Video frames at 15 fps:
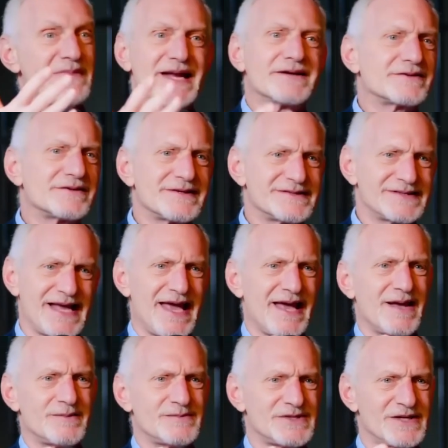As the
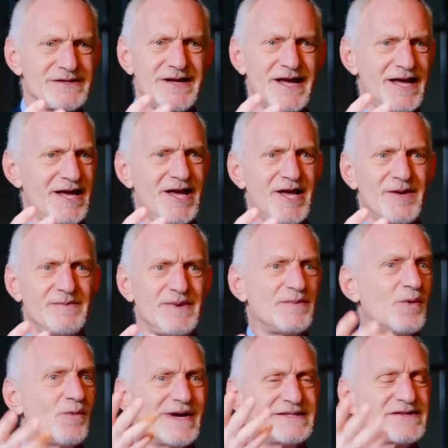Dr. Waldinger said
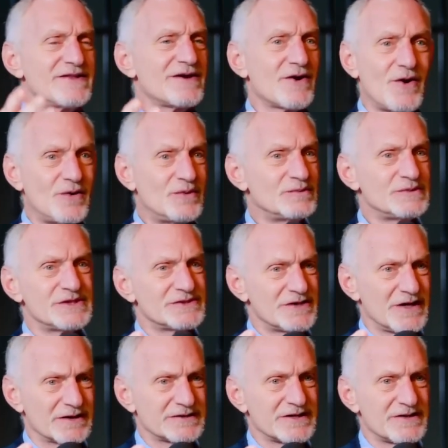in the Diary of a
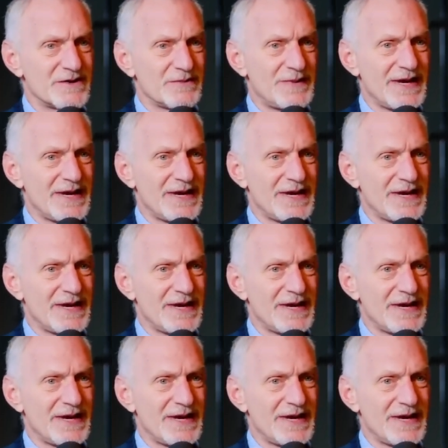CEO